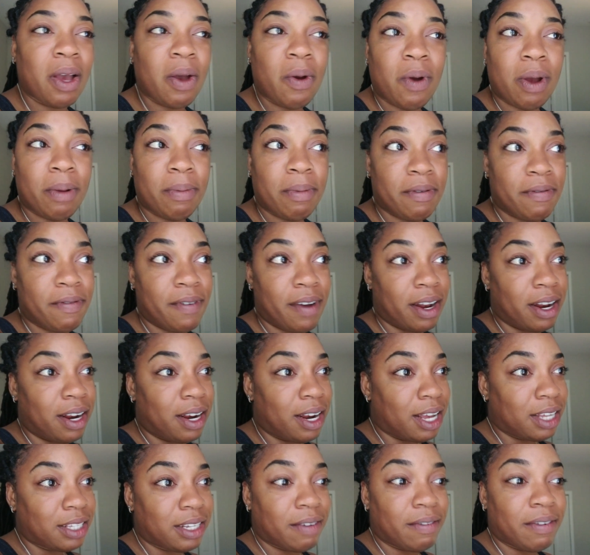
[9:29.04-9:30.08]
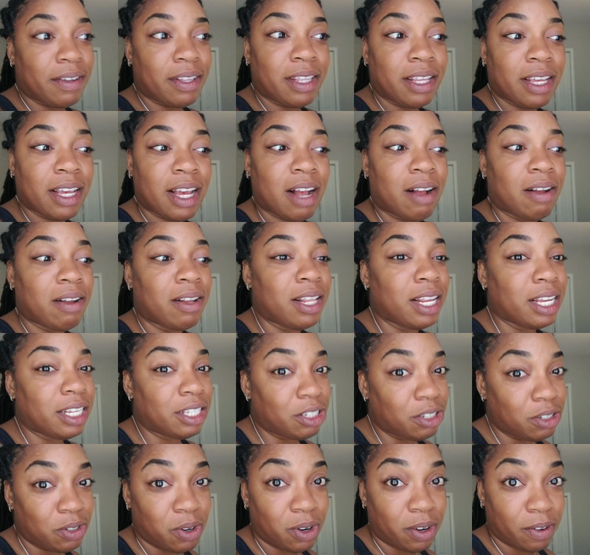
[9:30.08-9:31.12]
when we finalize everything, I'll let
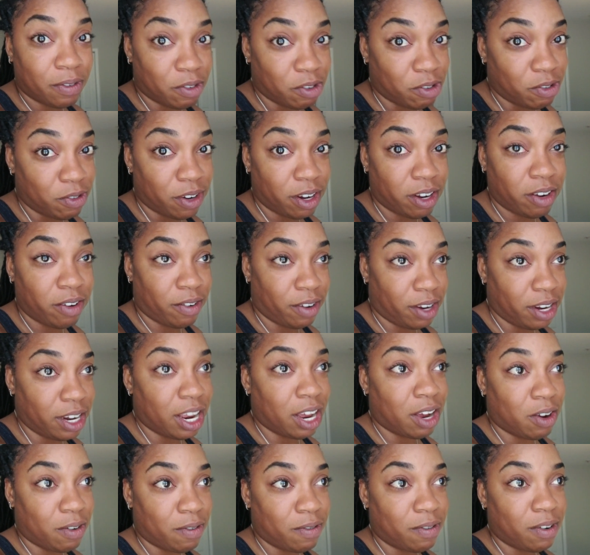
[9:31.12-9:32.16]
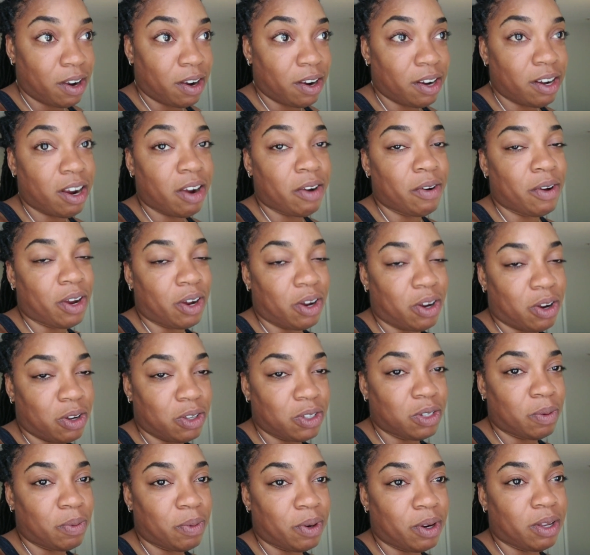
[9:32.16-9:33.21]
you know if we really I go Florida or I go
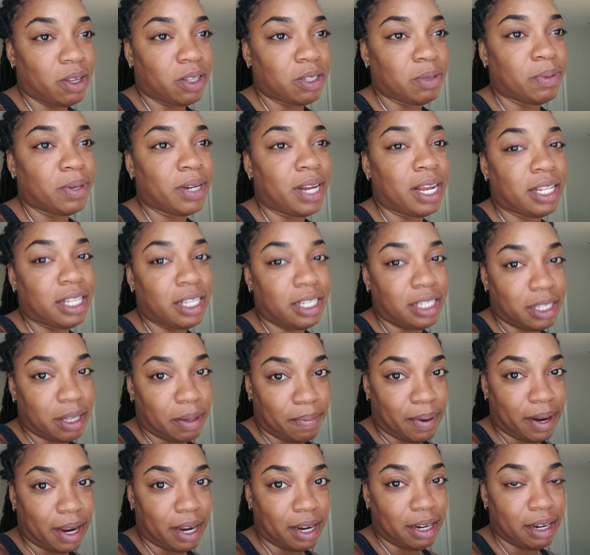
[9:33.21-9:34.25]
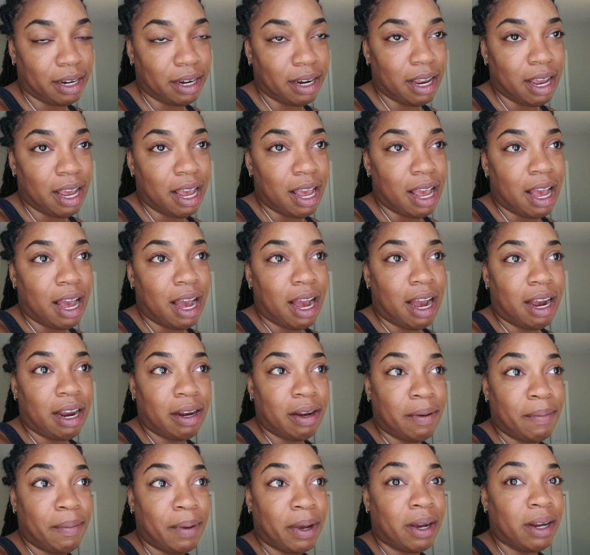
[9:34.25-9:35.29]
somewhere else, but that is the plan.
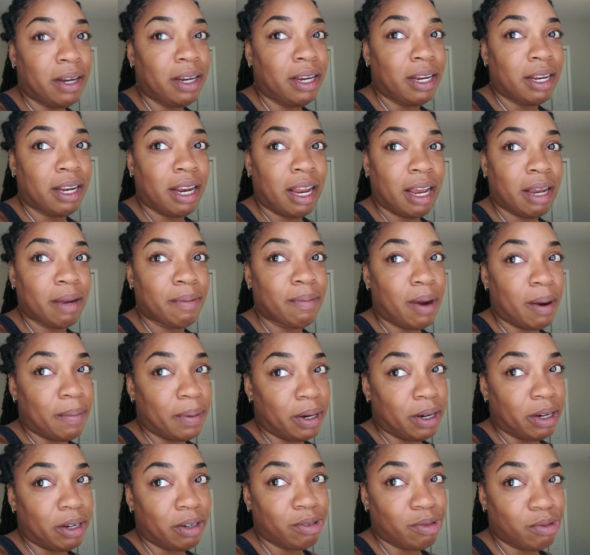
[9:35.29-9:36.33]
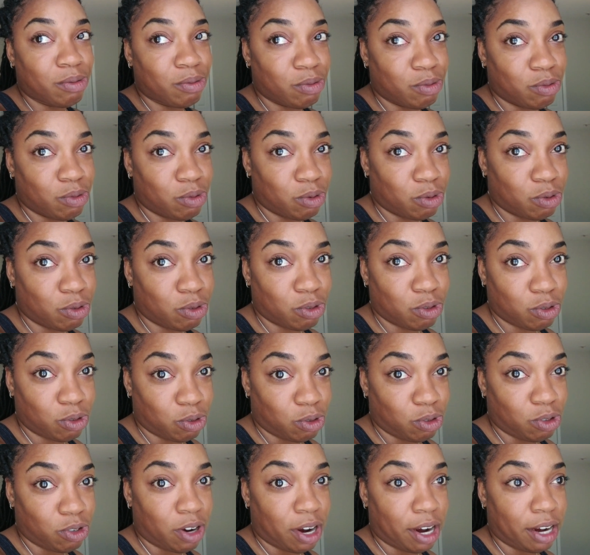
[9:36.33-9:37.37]
And we're gonna need like probably
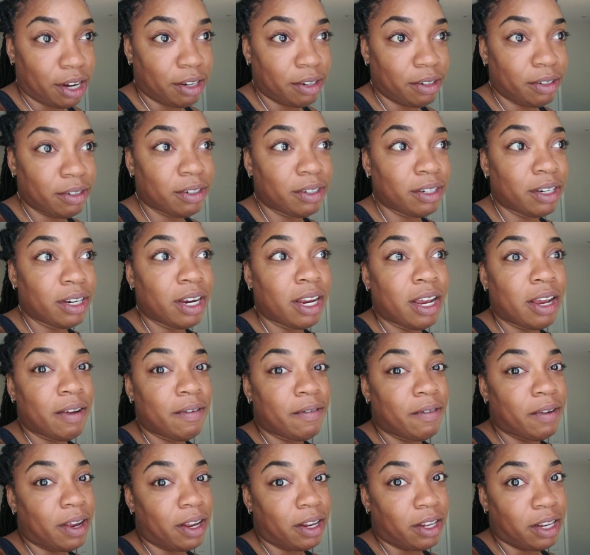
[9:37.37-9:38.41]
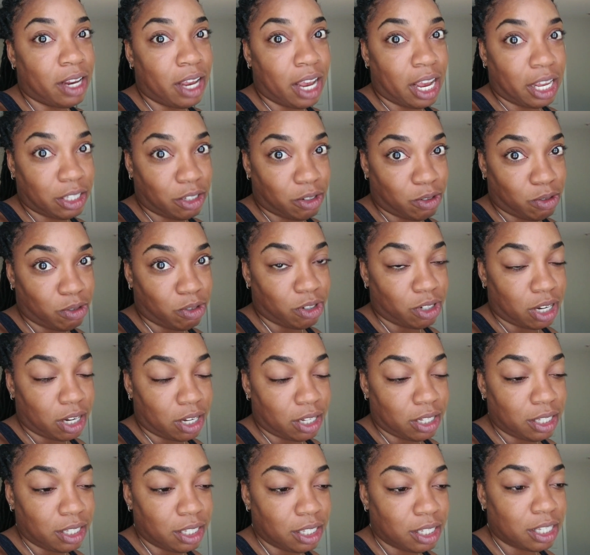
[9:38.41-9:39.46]
$2,000 for the
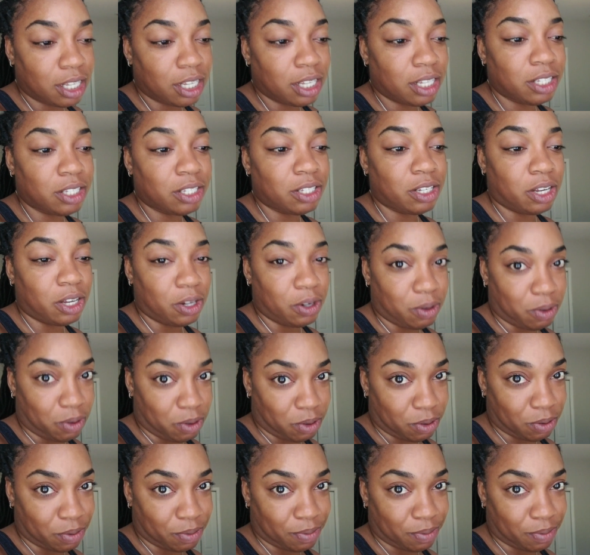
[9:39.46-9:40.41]
excursions, so you know.